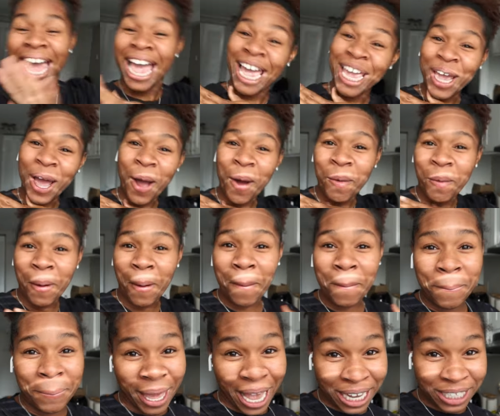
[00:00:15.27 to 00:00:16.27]
Hey y'all,
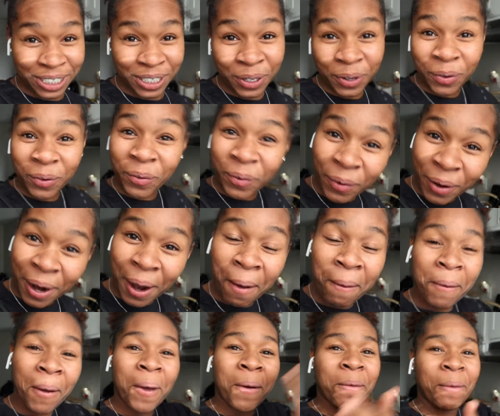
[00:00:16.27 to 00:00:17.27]
welcome back to the
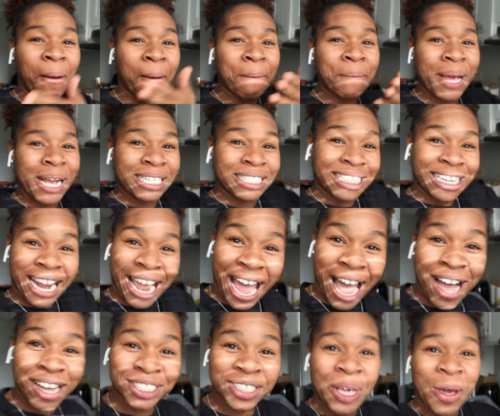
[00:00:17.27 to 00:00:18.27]
crib, welcome back to the
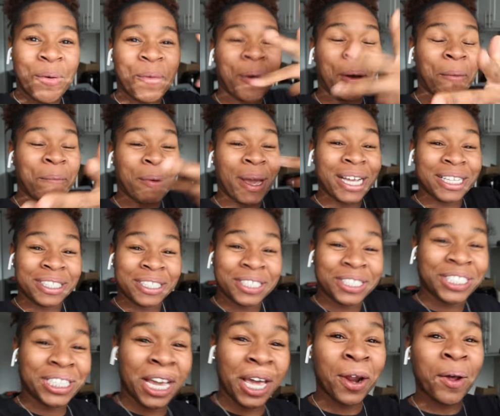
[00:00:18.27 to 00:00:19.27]
house, welcome back to the
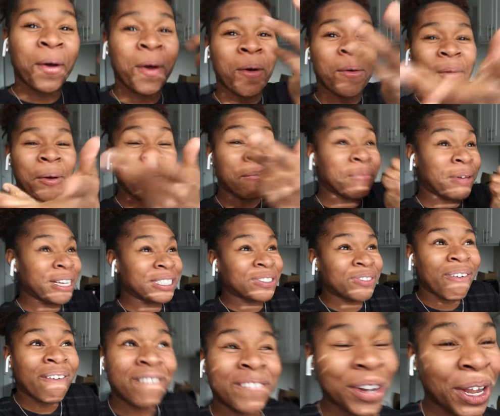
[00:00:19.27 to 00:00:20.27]
channel, welcome back
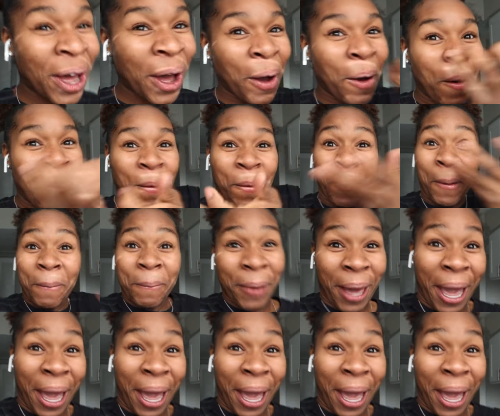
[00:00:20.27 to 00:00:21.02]
to a vlog, welcome